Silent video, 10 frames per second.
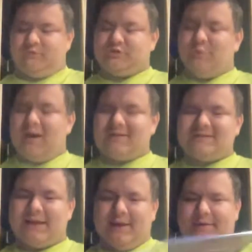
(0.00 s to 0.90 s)
2 out of
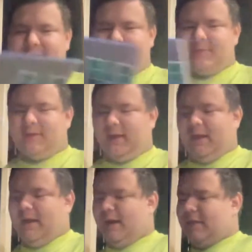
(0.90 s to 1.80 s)
10.
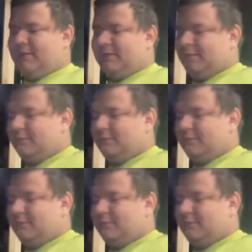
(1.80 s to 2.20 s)
And